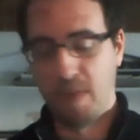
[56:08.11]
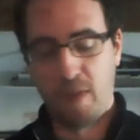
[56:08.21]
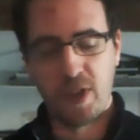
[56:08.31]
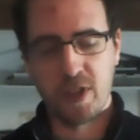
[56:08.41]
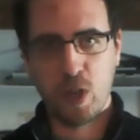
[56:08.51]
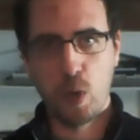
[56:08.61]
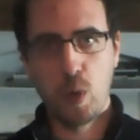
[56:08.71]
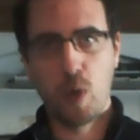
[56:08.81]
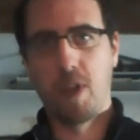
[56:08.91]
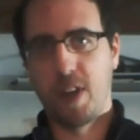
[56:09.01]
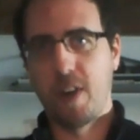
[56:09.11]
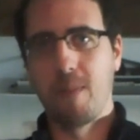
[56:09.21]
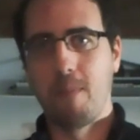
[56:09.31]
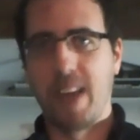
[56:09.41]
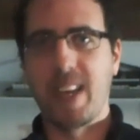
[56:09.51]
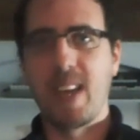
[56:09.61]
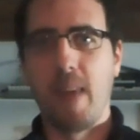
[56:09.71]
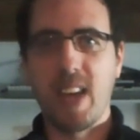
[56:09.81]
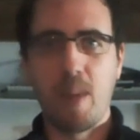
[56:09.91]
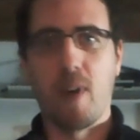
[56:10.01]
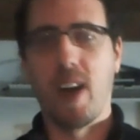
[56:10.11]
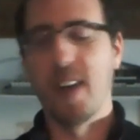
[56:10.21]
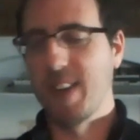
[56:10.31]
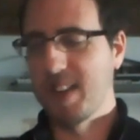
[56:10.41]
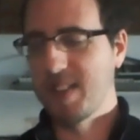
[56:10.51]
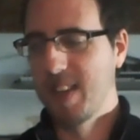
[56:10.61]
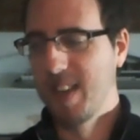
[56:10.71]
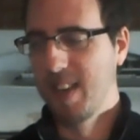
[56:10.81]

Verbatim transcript: if you just Google the term Makey Makey projects